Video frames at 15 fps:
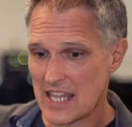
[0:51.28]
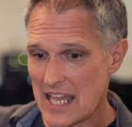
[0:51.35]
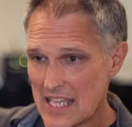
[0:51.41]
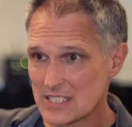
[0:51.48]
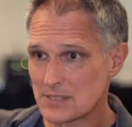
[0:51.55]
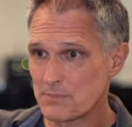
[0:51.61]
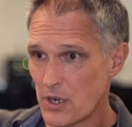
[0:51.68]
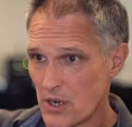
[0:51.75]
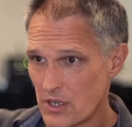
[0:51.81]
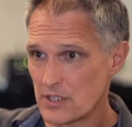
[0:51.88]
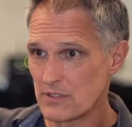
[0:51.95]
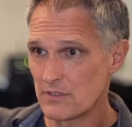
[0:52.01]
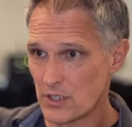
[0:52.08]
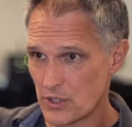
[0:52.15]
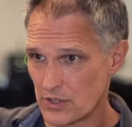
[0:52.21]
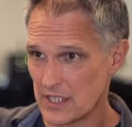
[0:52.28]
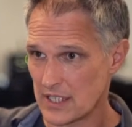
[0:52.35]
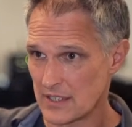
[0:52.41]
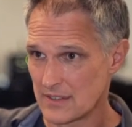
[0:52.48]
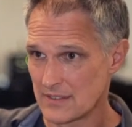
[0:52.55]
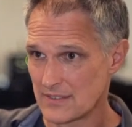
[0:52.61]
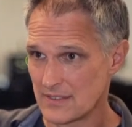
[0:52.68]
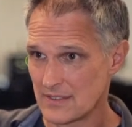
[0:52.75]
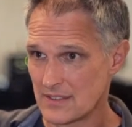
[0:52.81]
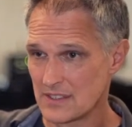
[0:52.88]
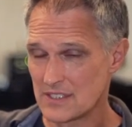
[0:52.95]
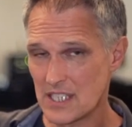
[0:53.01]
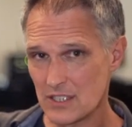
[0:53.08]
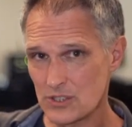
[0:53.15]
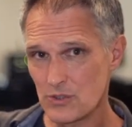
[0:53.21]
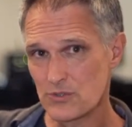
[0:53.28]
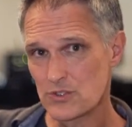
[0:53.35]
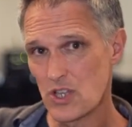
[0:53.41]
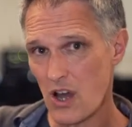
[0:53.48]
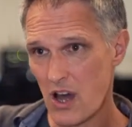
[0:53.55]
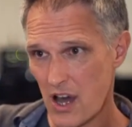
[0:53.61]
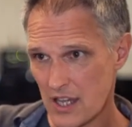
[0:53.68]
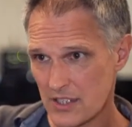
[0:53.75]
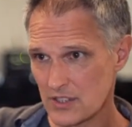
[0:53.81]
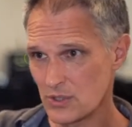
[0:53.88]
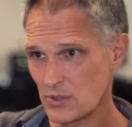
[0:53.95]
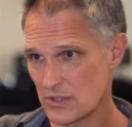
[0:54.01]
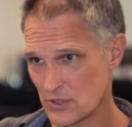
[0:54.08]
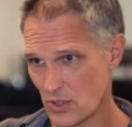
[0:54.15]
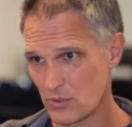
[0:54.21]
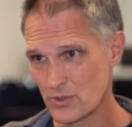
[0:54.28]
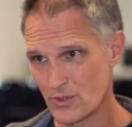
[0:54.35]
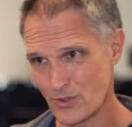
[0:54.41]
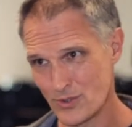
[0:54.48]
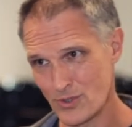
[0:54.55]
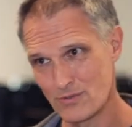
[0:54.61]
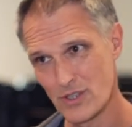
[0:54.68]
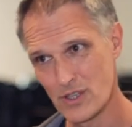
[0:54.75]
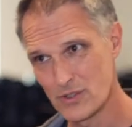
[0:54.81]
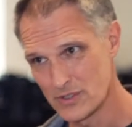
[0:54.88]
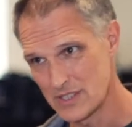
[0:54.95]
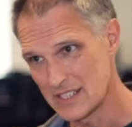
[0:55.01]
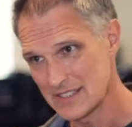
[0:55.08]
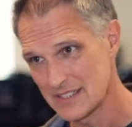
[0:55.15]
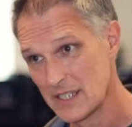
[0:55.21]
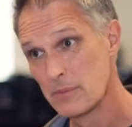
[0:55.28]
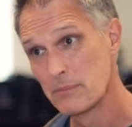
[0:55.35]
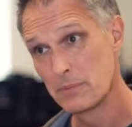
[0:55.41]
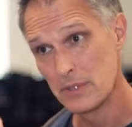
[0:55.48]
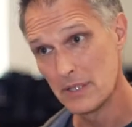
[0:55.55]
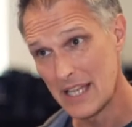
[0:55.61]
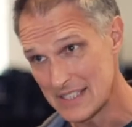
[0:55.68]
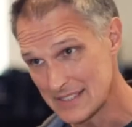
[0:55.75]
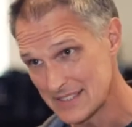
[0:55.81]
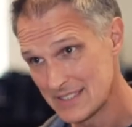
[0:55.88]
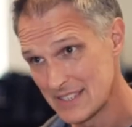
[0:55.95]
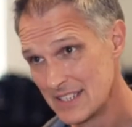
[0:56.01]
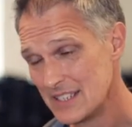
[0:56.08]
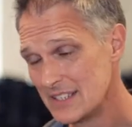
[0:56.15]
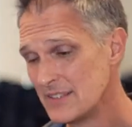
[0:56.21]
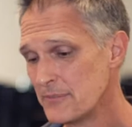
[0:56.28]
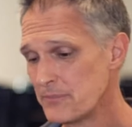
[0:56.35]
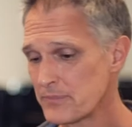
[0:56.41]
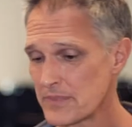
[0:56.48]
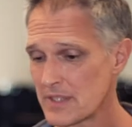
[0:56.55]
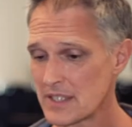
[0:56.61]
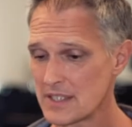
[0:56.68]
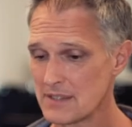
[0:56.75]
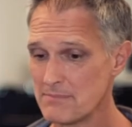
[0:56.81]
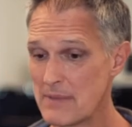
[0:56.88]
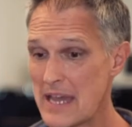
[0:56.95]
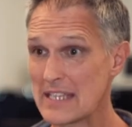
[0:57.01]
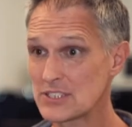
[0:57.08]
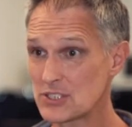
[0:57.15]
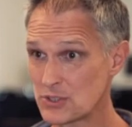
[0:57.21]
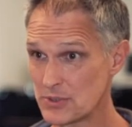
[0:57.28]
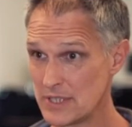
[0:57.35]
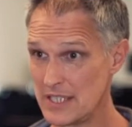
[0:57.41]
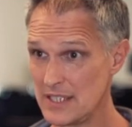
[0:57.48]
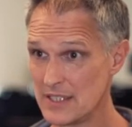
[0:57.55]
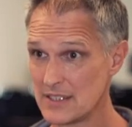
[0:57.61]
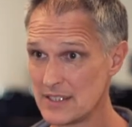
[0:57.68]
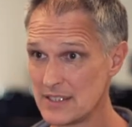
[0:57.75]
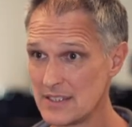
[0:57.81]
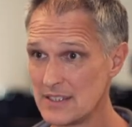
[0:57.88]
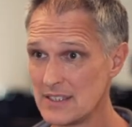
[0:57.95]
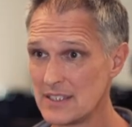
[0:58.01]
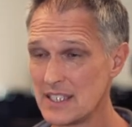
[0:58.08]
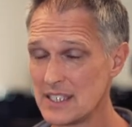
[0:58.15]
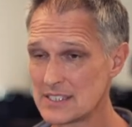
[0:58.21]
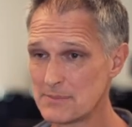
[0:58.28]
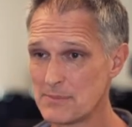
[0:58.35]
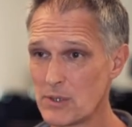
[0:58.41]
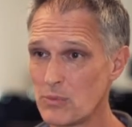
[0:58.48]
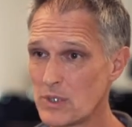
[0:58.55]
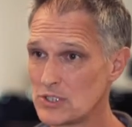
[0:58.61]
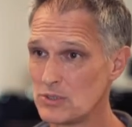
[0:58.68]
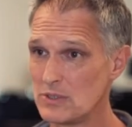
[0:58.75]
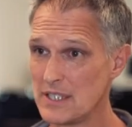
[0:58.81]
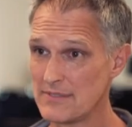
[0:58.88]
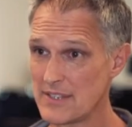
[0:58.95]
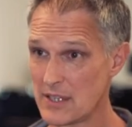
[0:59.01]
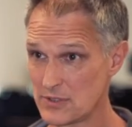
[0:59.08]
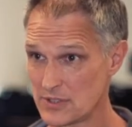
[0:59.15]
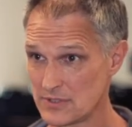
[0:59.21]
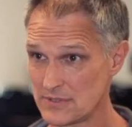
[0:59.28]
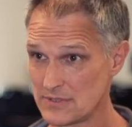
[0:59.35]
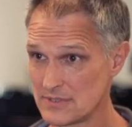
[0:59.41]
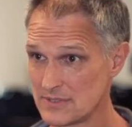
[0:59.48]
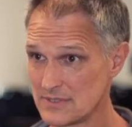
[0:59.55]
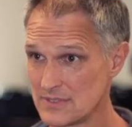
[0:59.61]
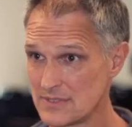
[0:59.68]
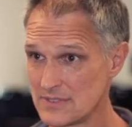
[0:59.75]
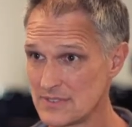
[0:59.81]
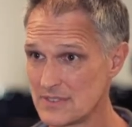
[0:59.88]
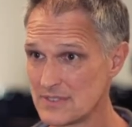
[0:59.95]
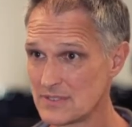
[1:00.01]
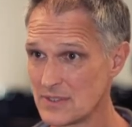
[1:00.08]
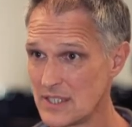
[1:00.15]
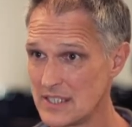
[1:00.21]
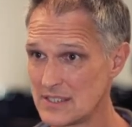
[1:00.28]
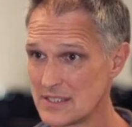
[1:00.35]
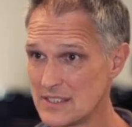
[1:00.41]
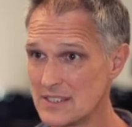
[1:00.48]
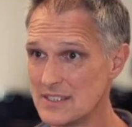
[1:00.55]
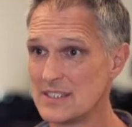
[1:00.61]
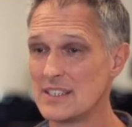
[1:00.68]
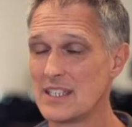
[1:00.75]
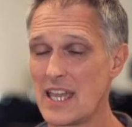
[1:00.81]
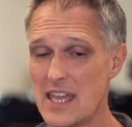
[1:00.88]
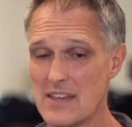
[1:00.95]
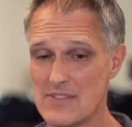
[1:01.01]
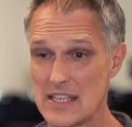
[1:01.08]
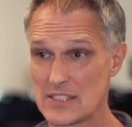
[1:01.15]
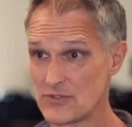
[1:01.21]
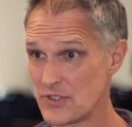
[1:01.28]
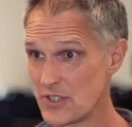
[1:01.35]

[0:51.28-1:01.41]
last part of learning. Until you've taught, you don't know you've learned it. Plus, mastery is about what you leave out, right? And that's